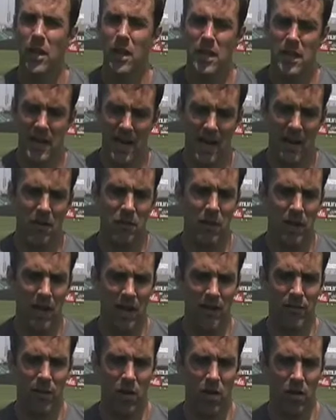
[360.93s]
Yeah,
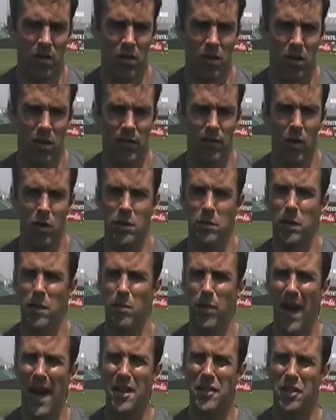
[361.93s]
I've always been
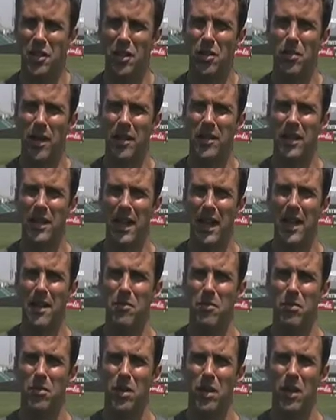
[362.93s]
passionate about the game,
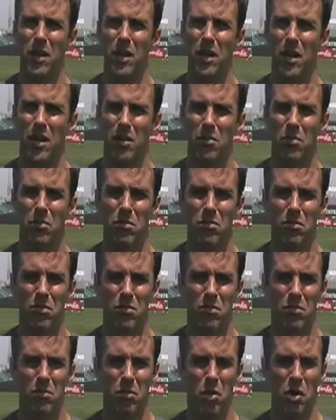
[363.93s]

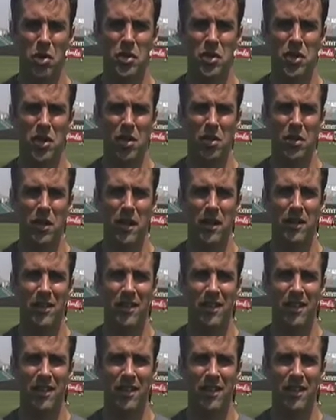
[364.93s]
more so than